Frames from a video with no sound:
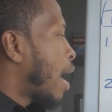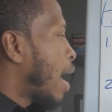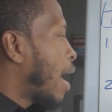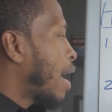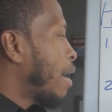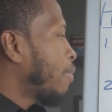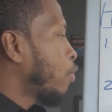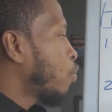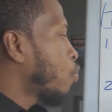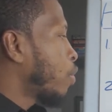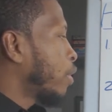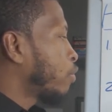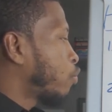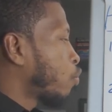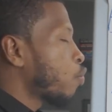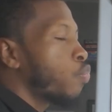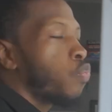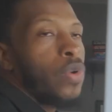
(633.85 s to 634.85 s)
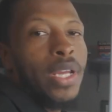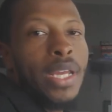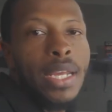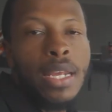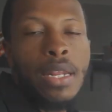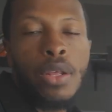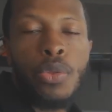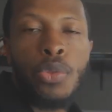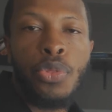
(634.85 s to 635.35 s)
I'm going to
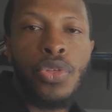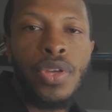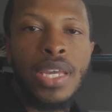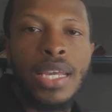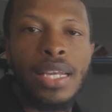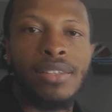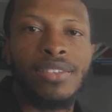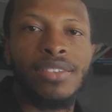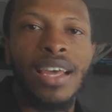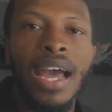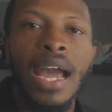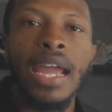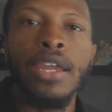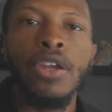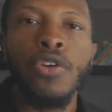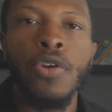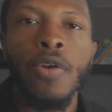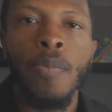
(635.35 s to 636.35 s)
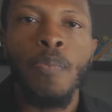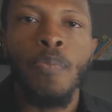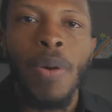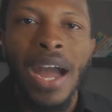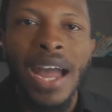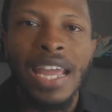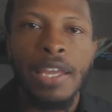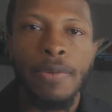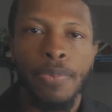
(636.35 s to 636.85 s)
read the entire
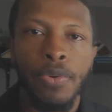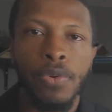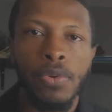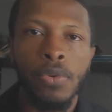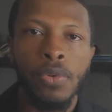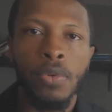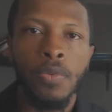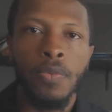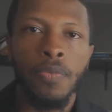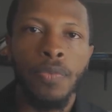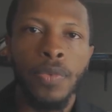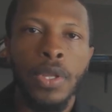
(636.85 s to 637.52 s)
Bible